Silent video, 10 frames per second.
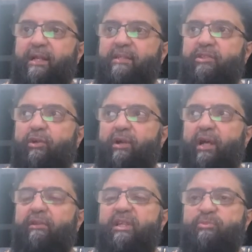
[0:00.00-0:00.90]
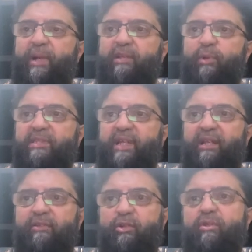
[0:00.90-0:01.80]
So Allah subhanahu wa
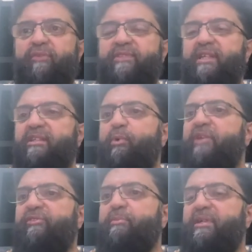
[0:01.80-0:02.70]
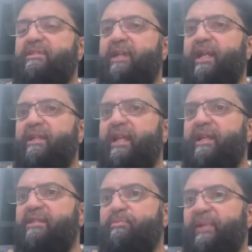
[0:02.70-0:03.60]
ta'ala could have turned away from us and let
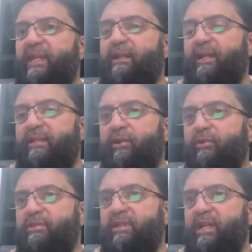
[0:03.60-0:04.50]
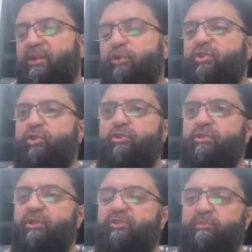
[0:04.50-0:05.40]
us be like those who choose
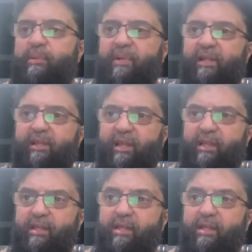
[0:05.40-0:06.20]
not to remember Allah,